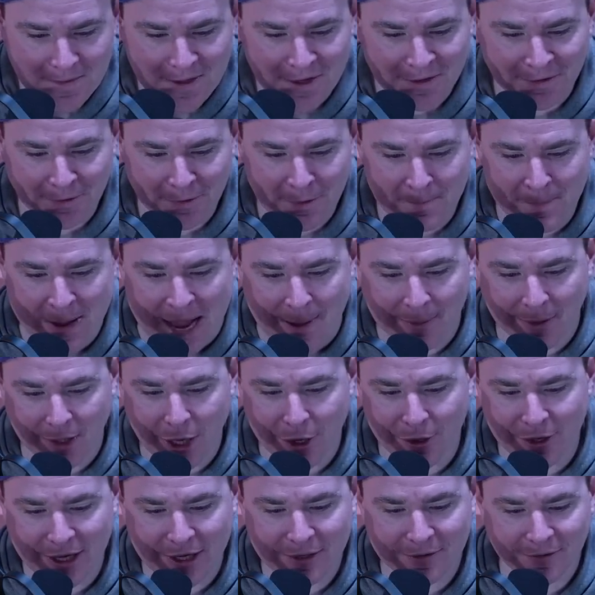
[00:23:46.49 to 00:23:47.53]
So the
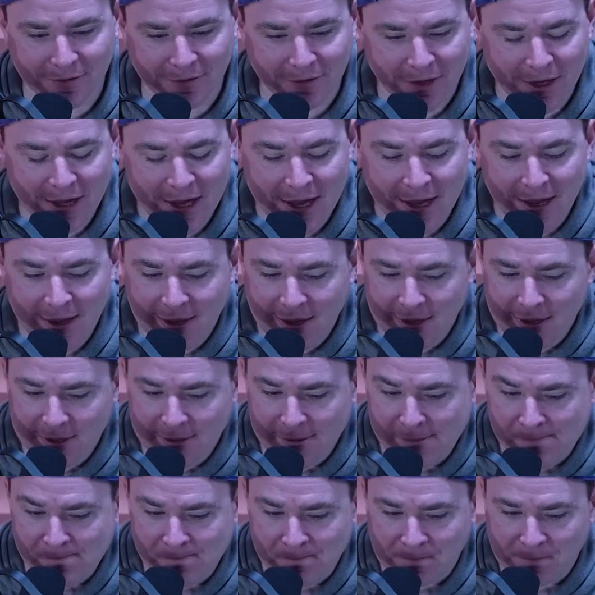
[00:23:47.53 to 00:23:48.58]
Babylonians,
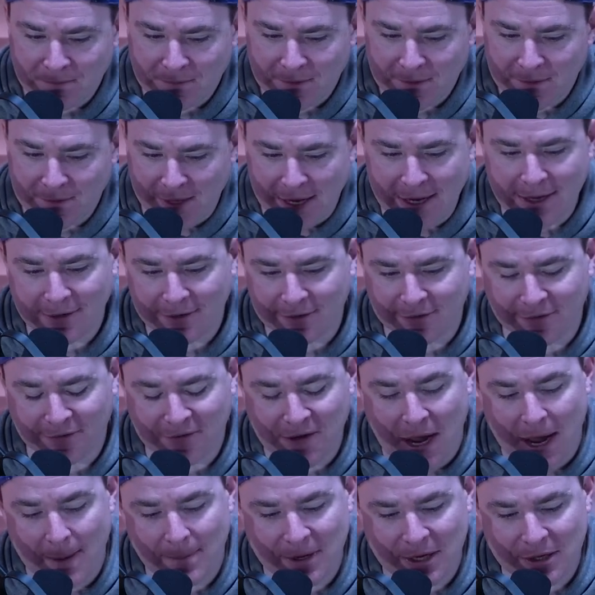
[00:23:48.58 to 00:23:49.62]
they didn't
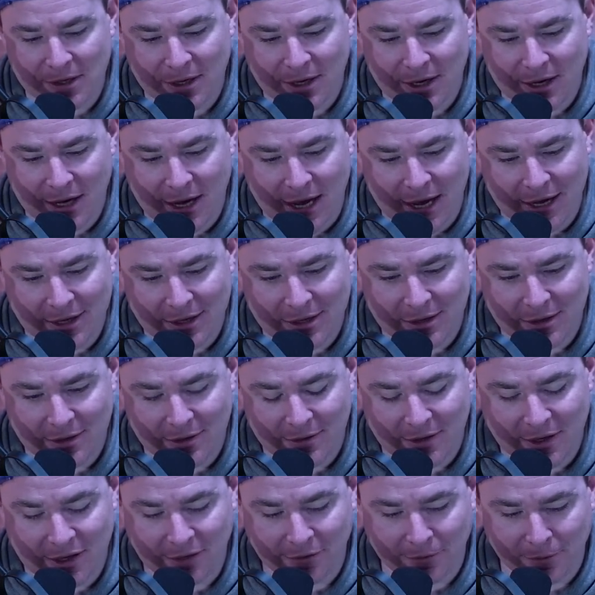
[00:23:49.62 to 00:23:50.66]
stop it at
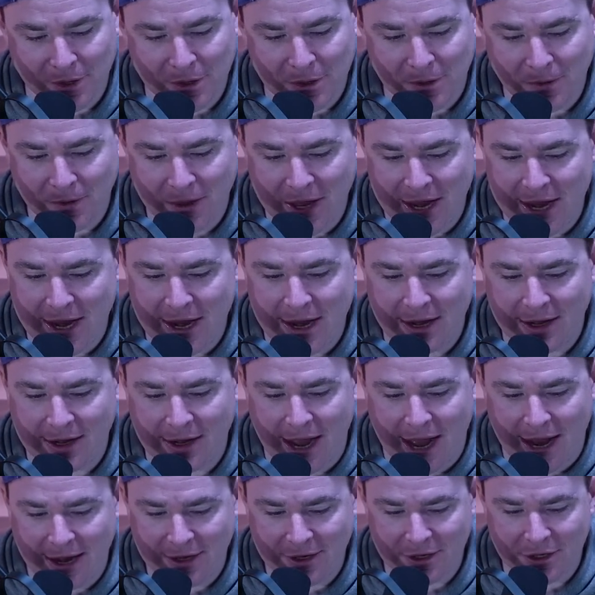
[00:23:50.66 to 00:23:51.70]
Israel. They
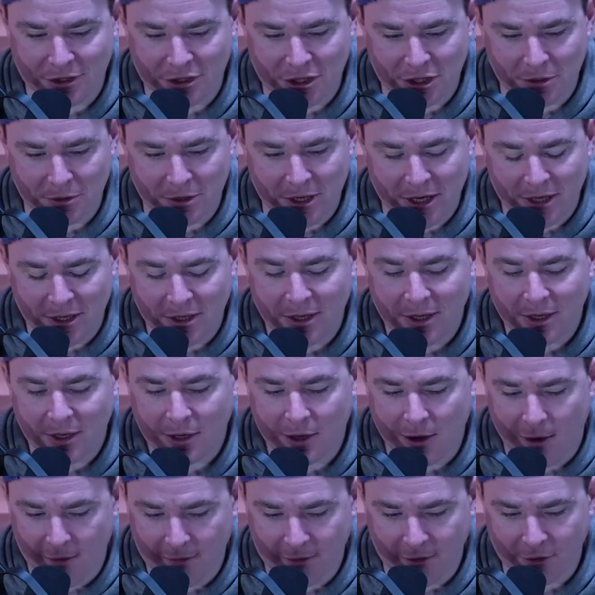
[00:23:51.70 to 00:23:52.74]
got into Judah,
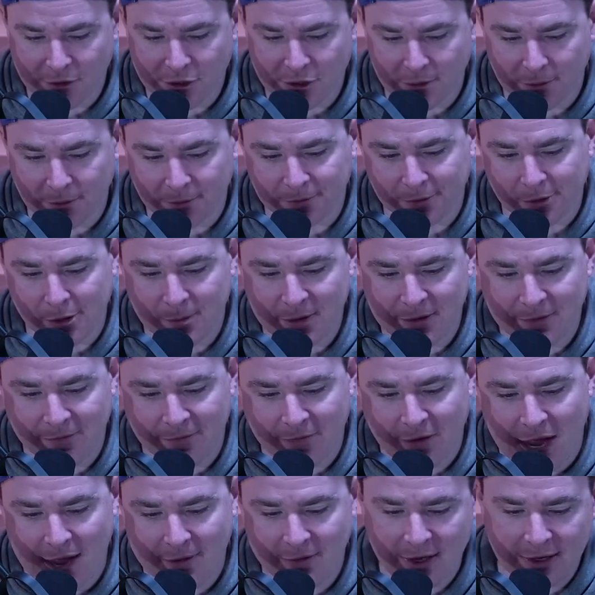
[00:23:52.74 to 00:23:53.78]
conquered Jerusalem in
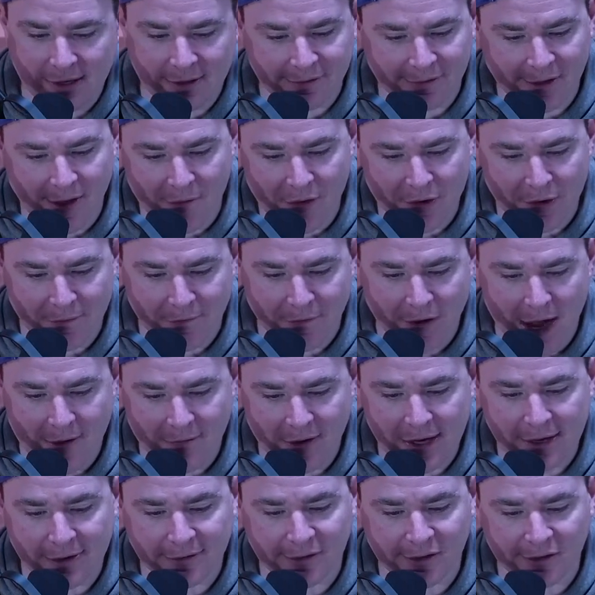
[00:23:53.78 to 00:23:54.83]
five eighty-seven or five
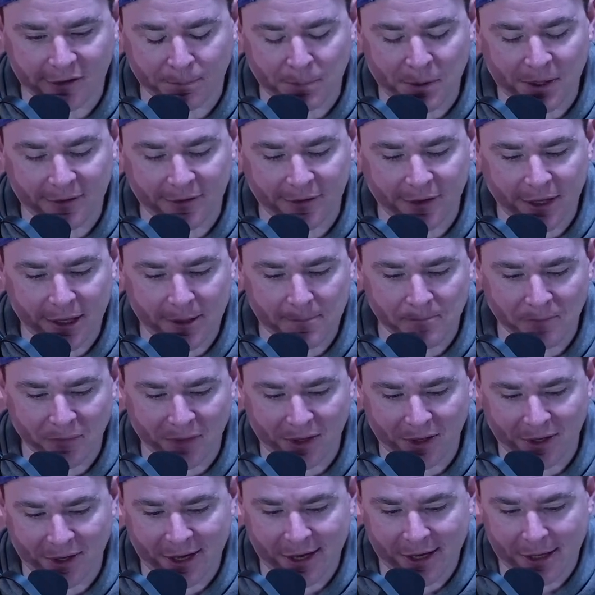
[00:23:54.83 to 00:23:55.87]
eighty-six B C,
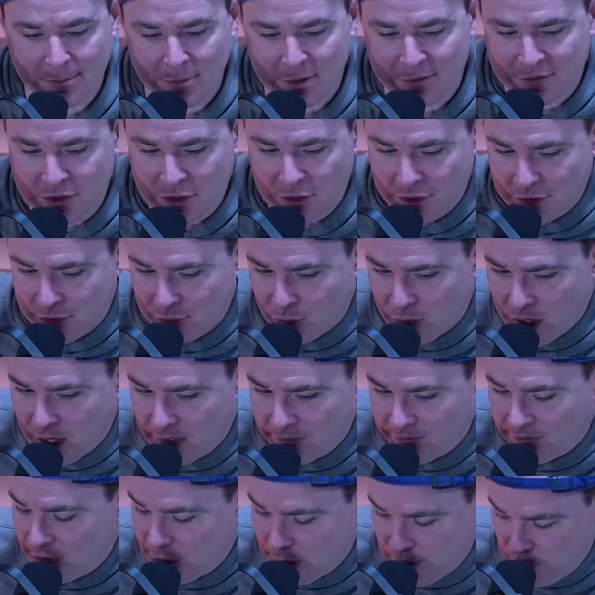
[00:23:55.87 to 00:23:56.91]
and the kingdom of Judah
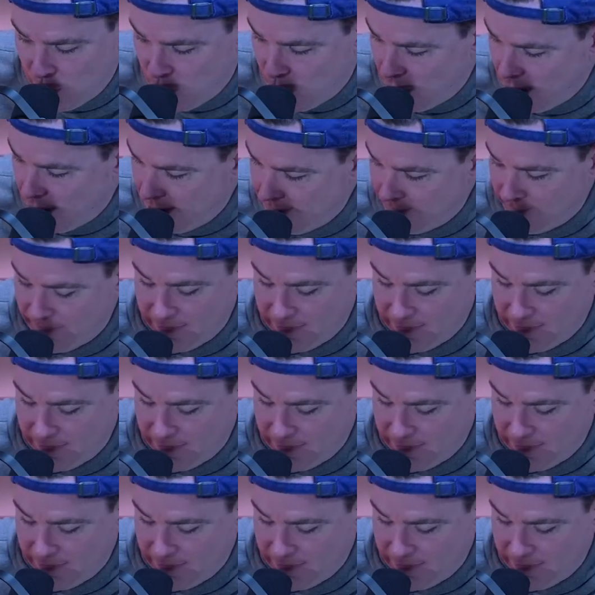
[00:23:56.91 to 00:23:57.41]
was no more